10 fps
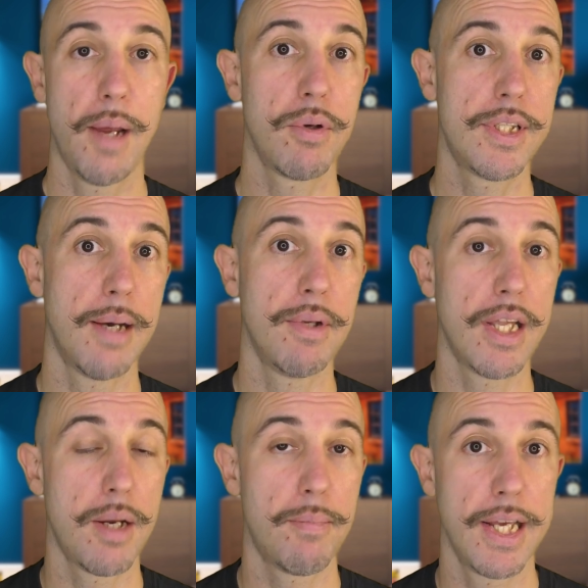You can do
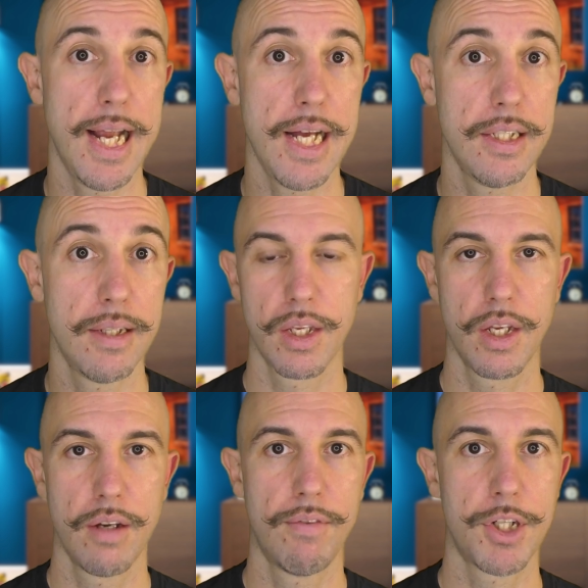this step by
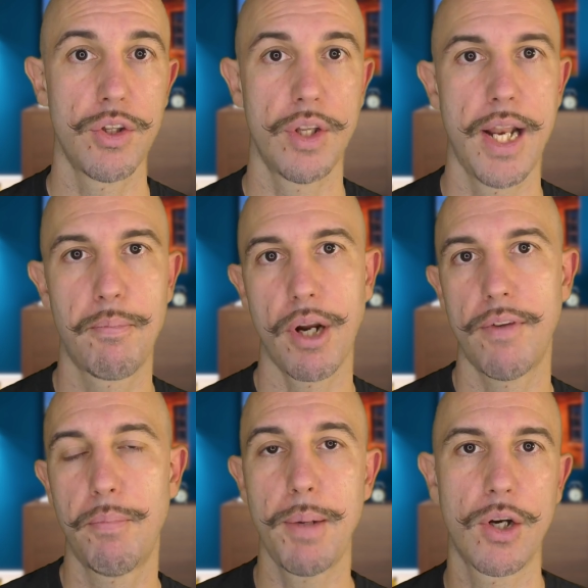step, making
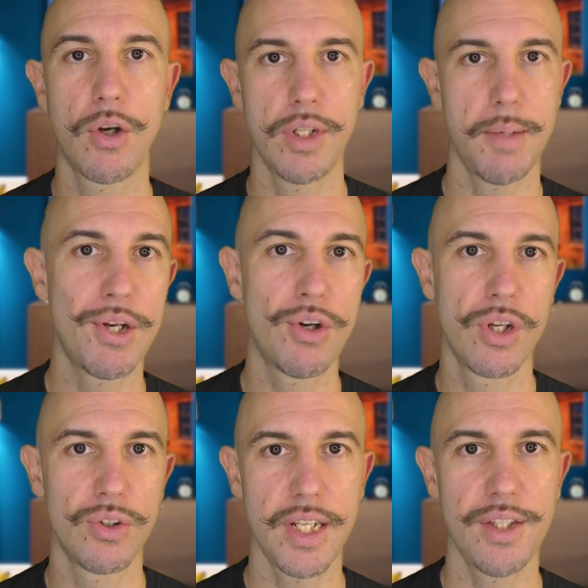some tests
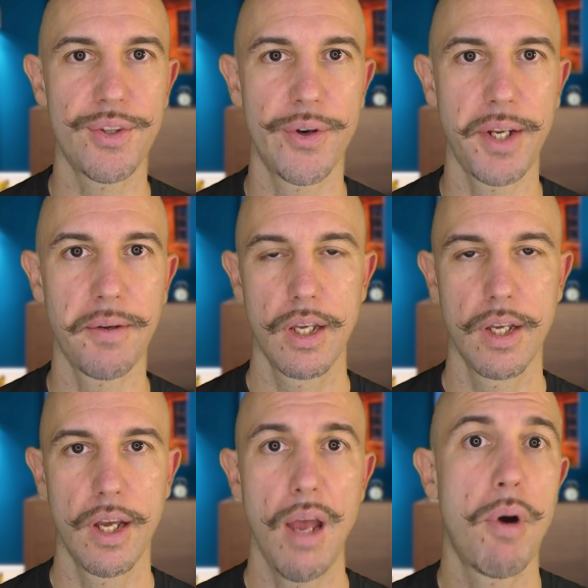with little
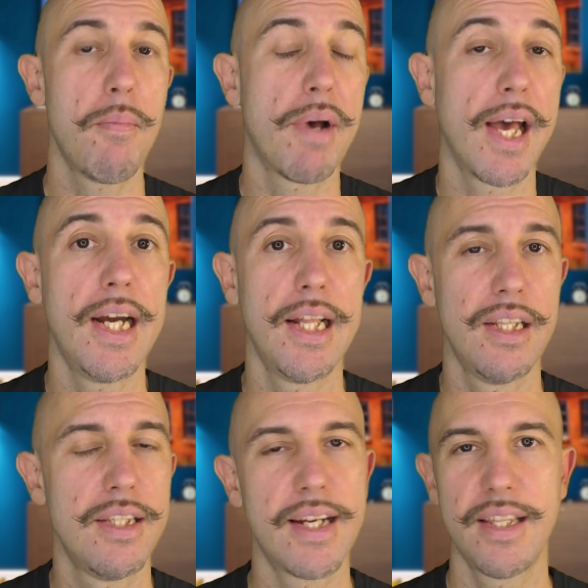jars, and
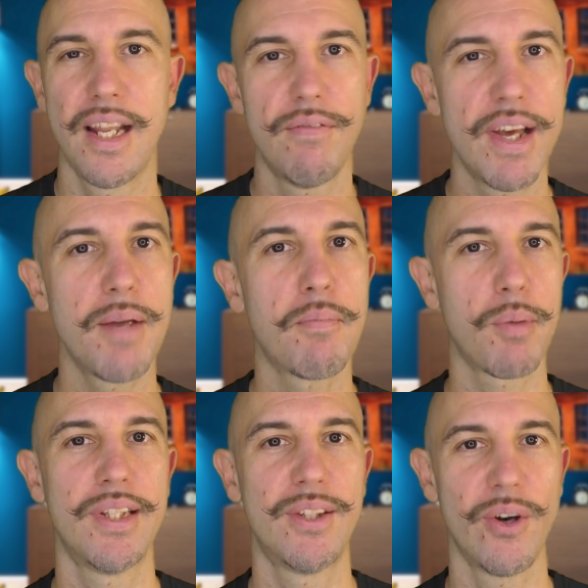then you can add
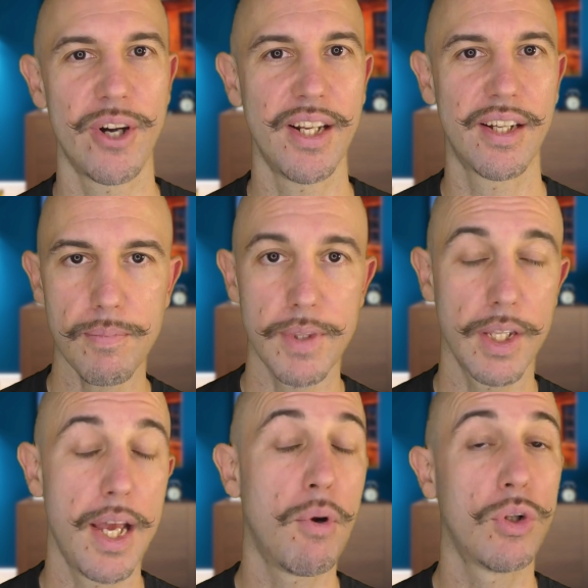more and make
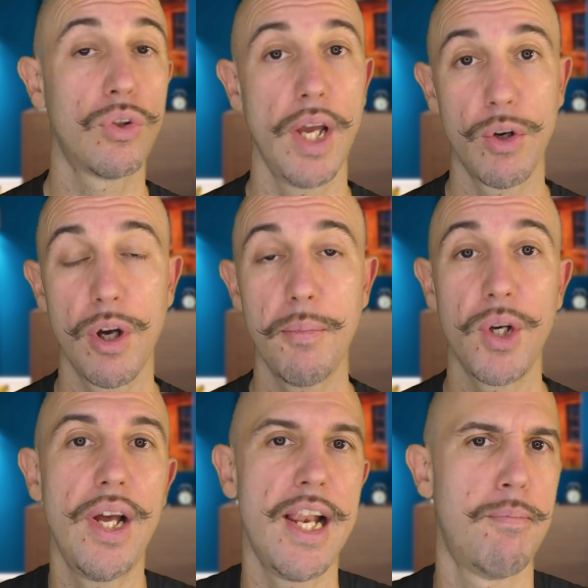towers. It's
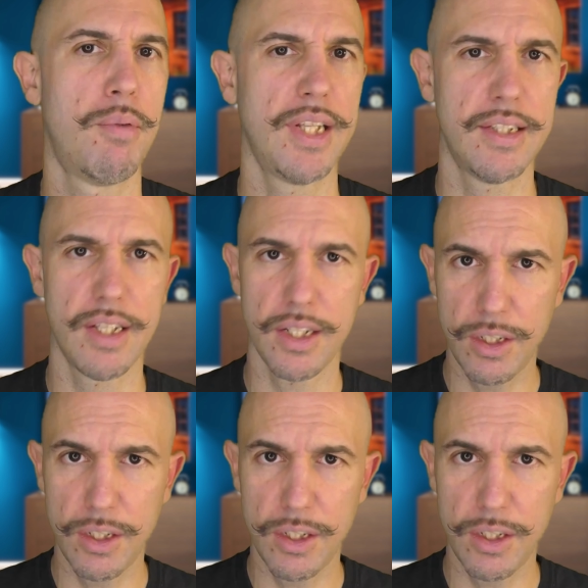really economic.